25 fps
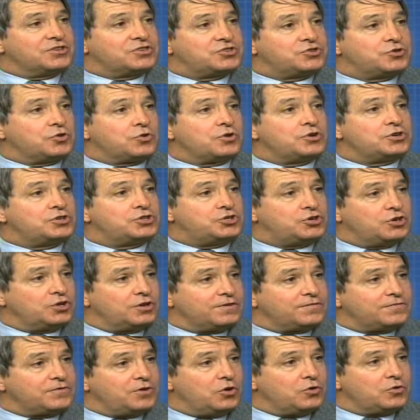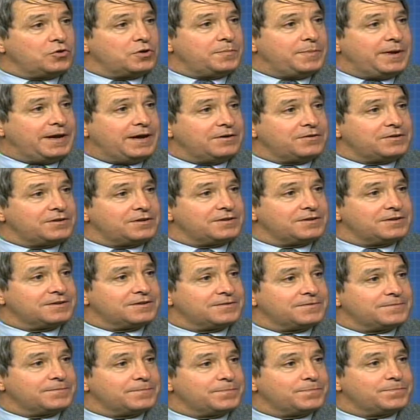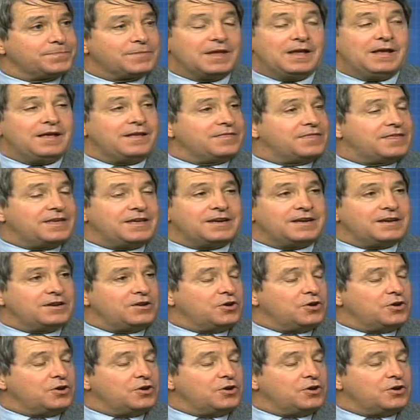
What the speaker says: the store should have known about, then